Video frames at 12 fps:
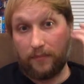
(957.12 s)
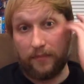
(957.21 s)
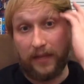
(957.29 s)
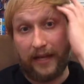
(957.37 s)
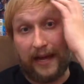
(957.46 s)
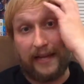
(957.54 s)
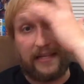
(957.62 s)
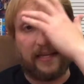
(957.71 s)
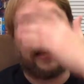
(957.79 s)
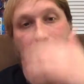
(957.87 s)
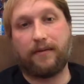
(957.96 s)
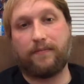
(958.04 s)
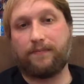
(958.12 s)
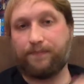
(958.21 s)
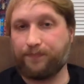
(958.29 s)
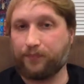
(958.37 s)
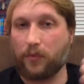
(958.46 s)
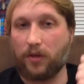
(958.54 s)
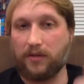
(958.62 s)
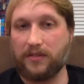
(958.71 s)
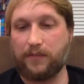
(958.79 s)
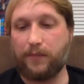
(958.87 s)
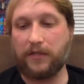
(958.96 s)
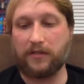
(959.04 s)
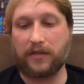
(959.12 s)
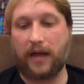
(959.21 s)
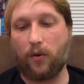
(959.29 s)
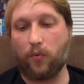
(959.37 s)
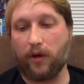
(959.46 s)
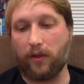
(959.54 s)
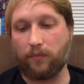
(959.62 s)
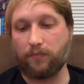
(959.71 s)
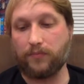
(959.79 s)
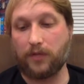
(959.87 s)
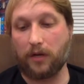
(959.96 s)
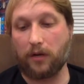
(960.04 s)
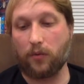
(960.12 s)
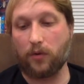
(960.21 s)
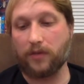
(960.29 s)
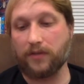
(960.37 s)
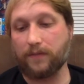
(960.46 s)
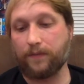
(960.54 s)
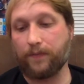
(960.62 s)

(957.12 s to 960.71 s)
like I did speaks to how well done it was.